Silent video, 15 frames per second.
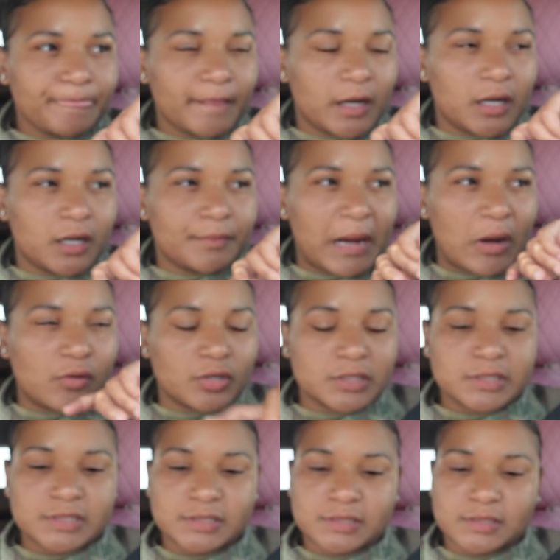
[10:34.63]
I
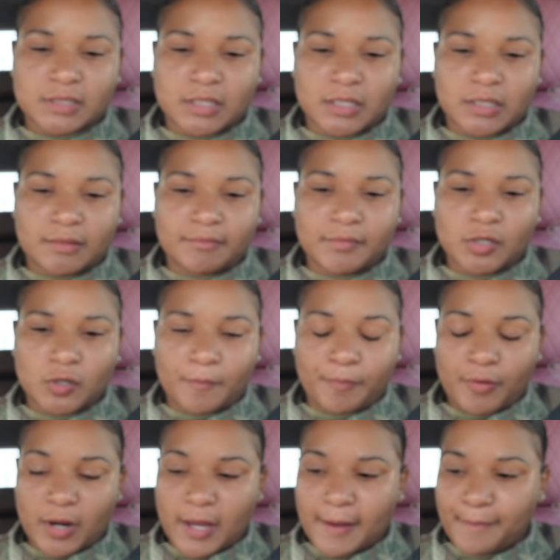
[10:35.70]
ordered some meal
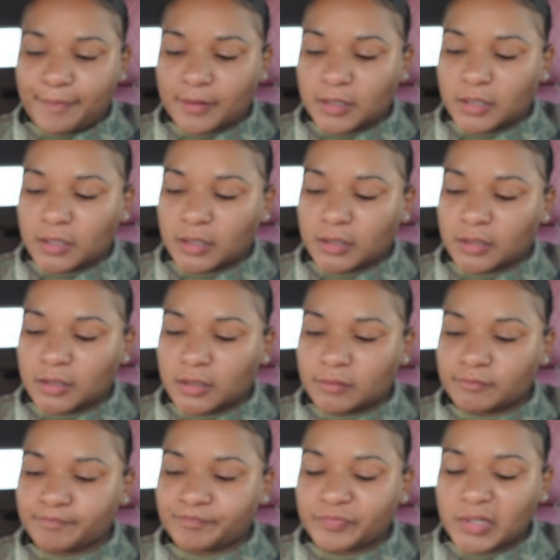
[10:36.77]
prep.
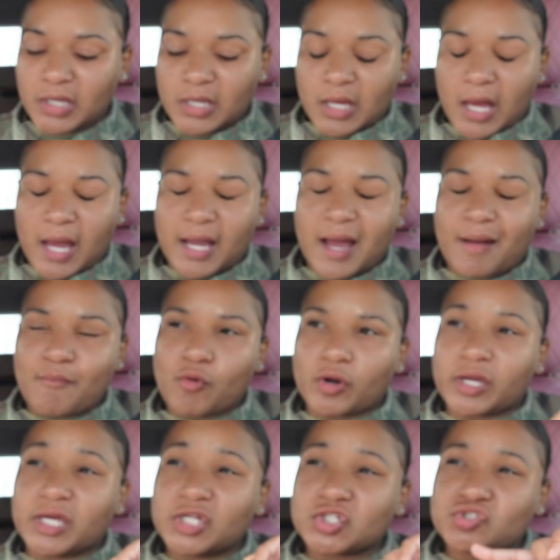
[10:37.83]
I got
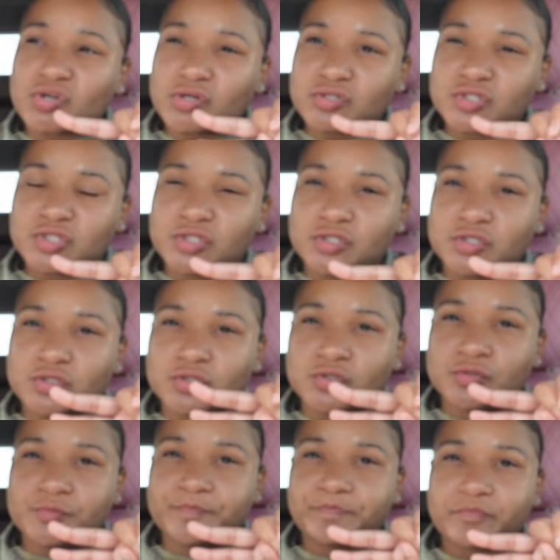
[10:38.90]
more intros to
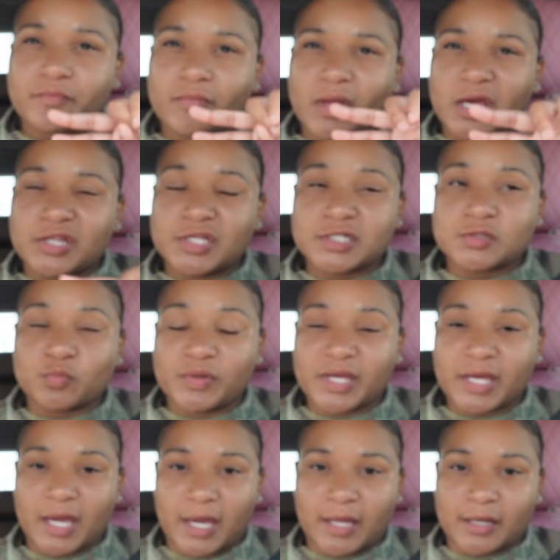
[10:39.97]
do this
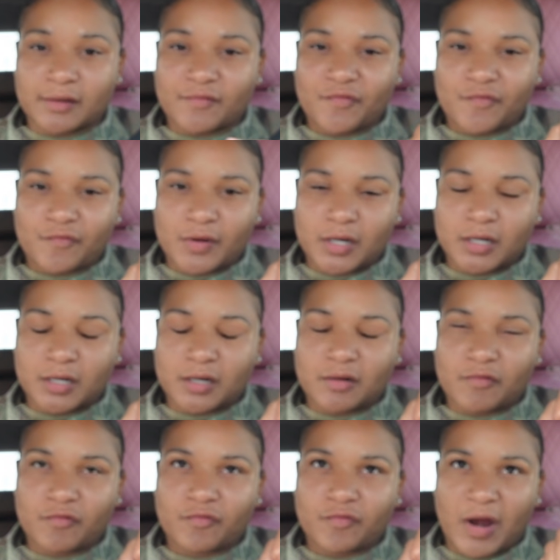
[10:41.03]
weekend.
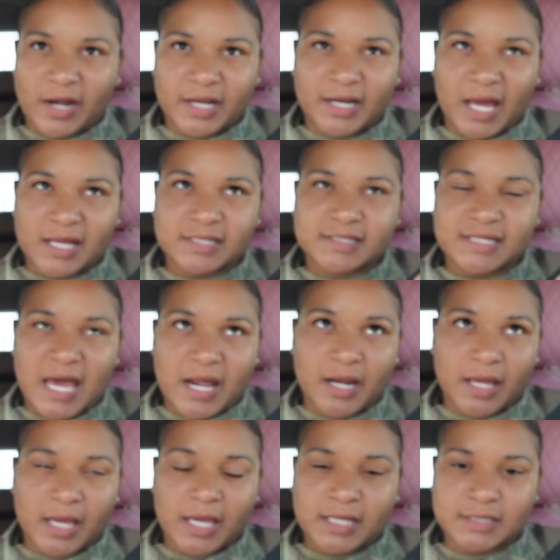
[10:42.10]
Friday night,
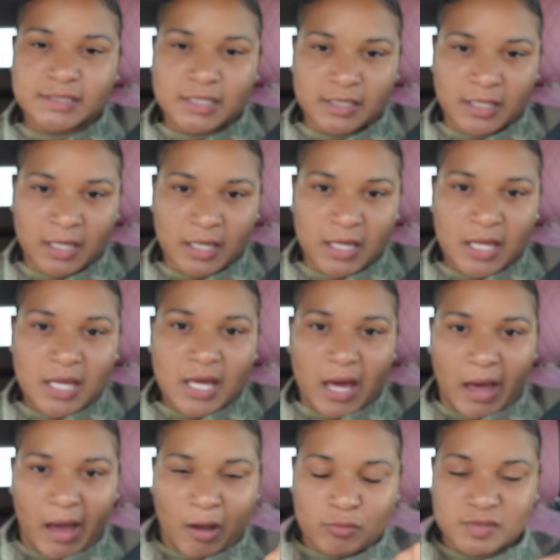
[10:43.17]
Saturday, and Sunday.
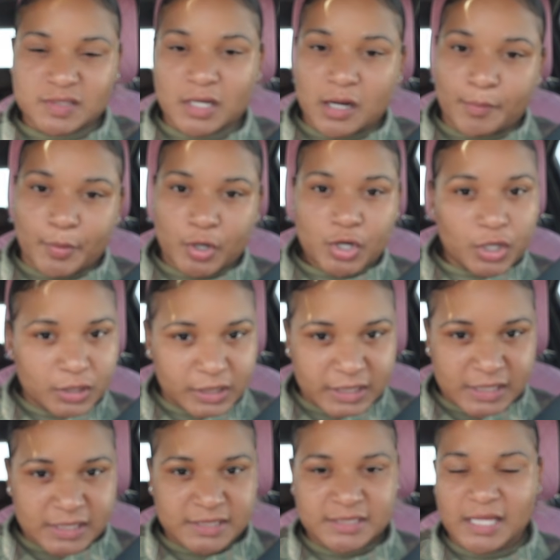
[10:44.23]
I was up
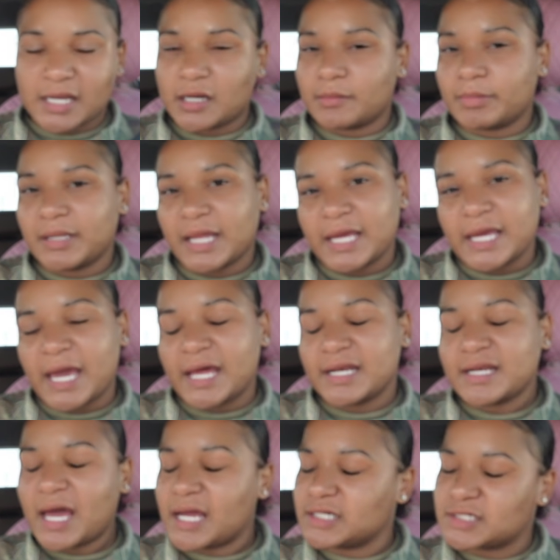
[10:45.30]
early, stayed up late at
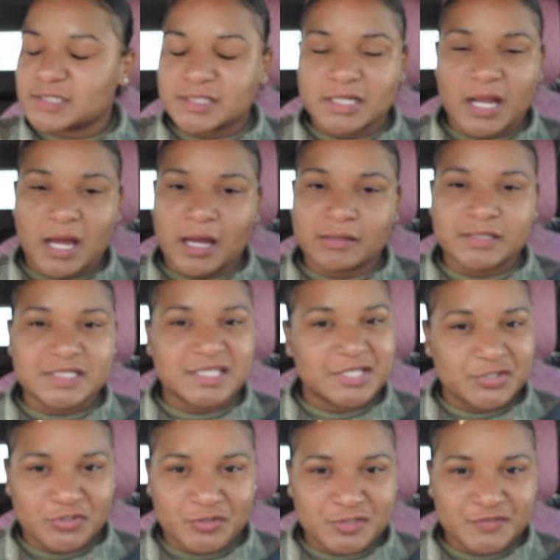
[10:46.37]
night just to knock out these
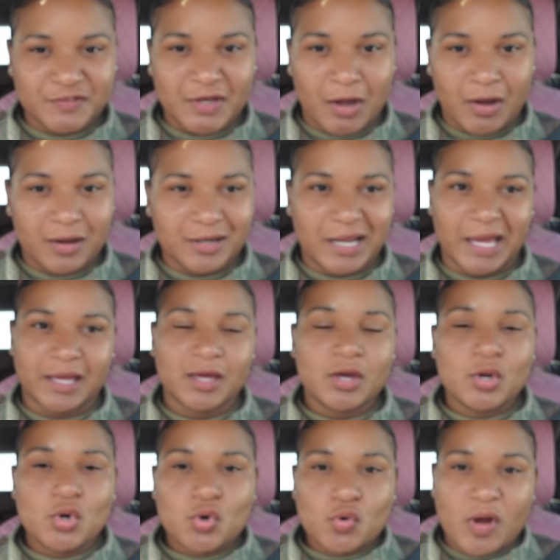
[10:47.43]
intros for y'all. Like,
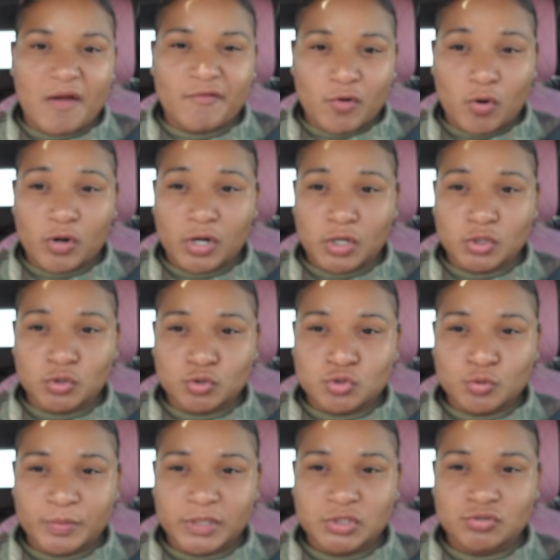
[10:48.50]
whoever ordered a
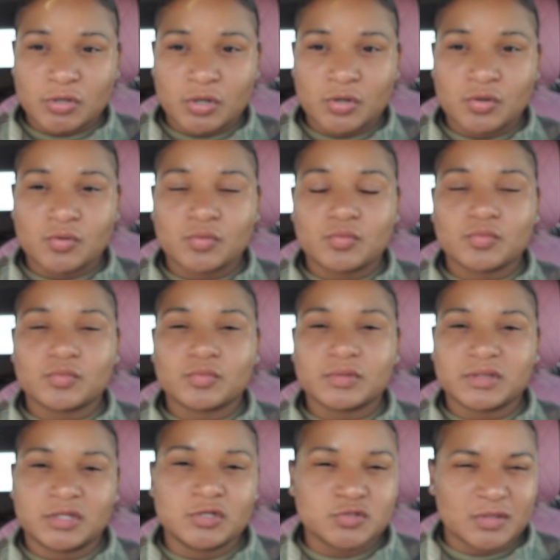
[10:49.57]
YouTube intro
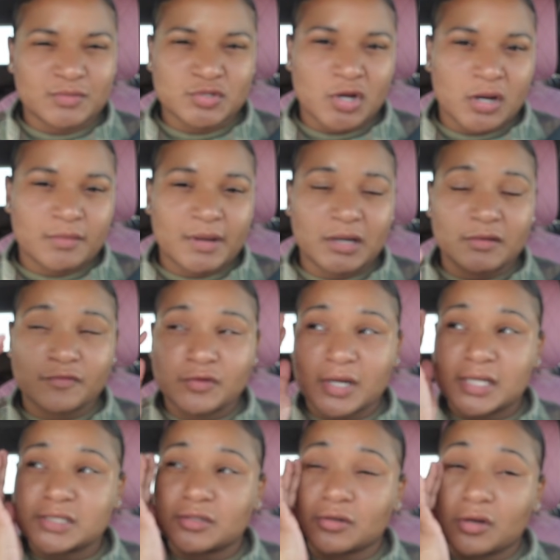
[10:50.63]
knows what I'm talking about. If you
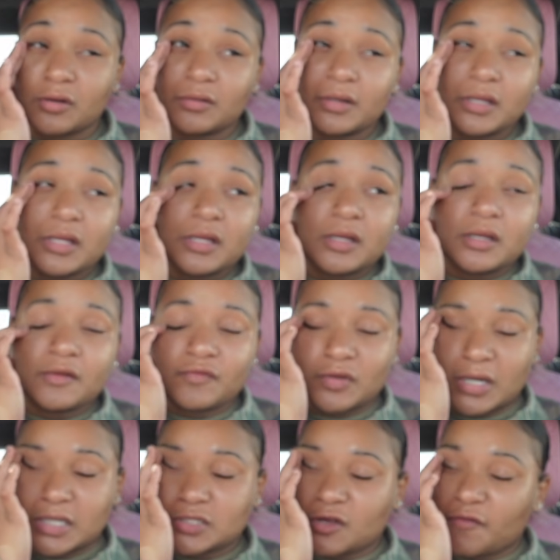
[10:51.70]
guys don't know, if
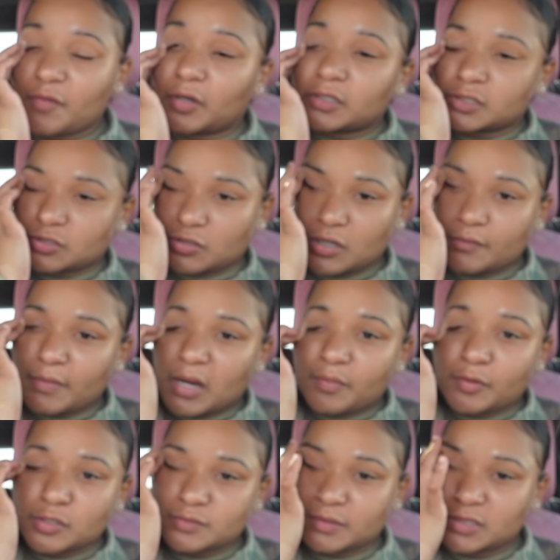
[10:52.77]
you guys don't have me on Instagram, I'll
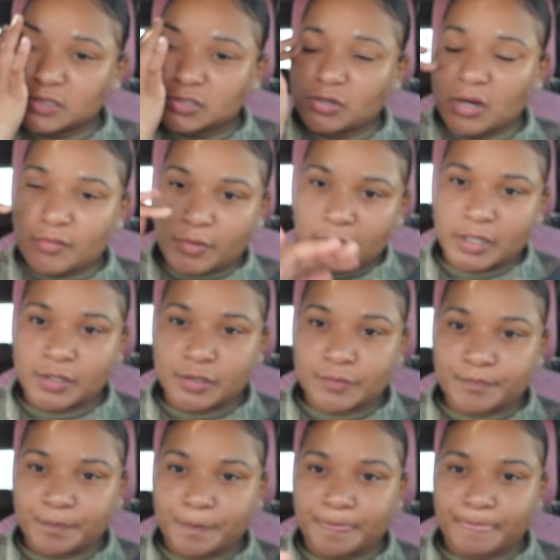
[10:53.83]
post my Instagram right here
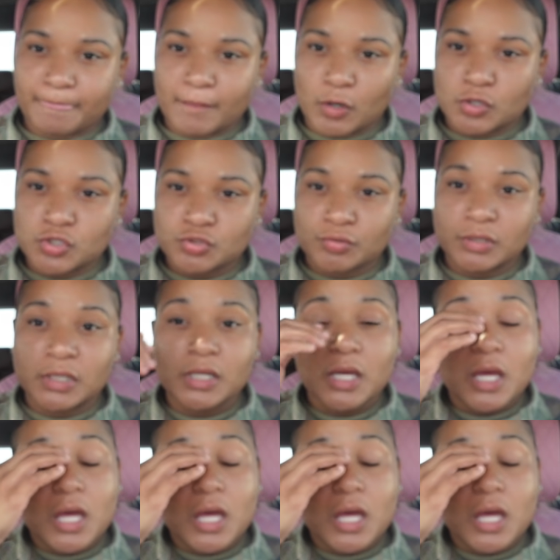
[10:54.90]
on the screen.